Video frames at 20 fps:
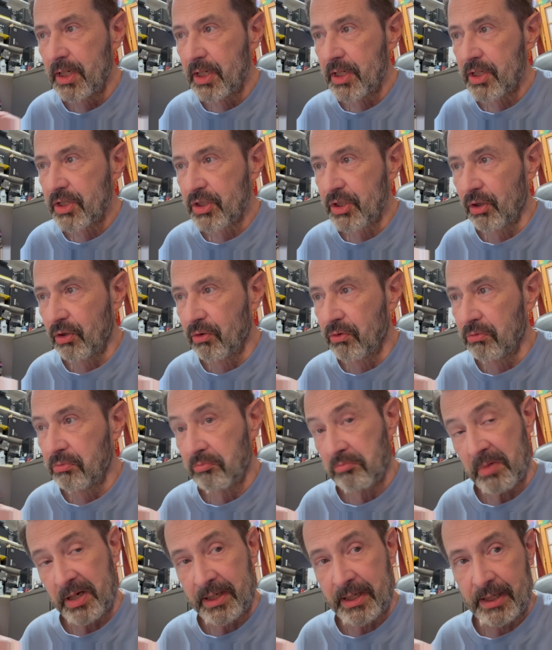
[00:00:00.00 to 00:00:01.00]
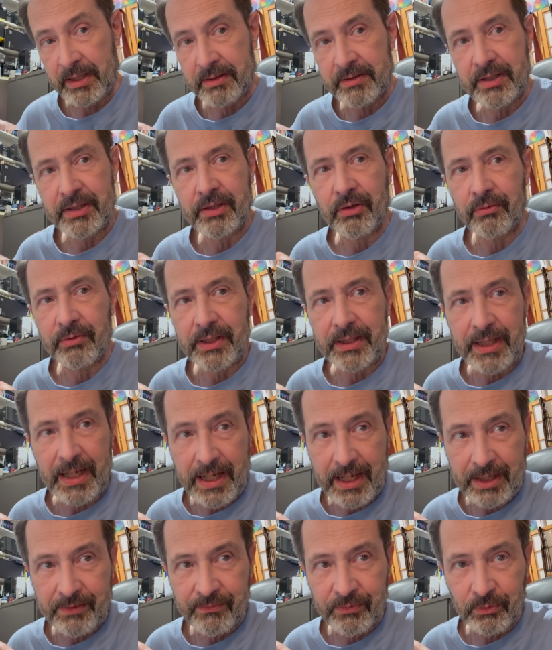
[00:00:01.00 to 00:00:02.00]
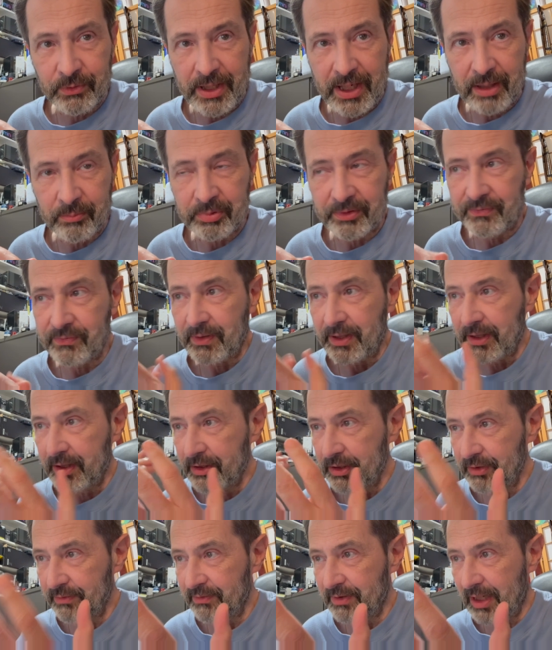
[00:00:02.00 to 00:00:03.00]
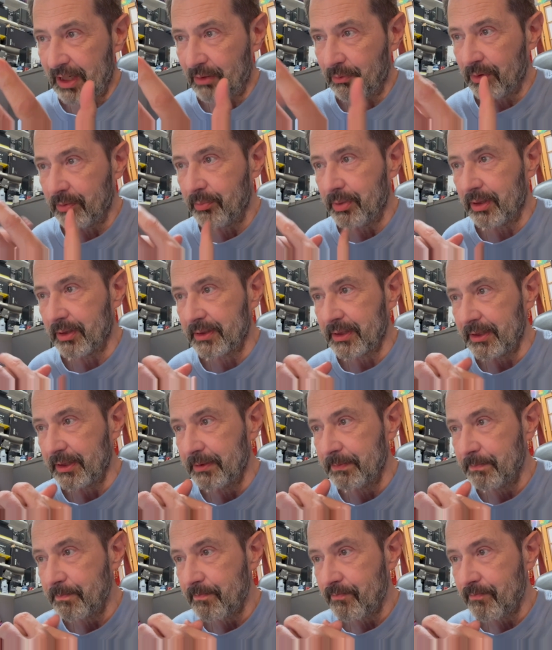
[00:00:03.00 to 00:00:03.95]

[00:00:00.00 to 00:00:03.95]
So again, you don't need a headphone amplifier. You've got one built in.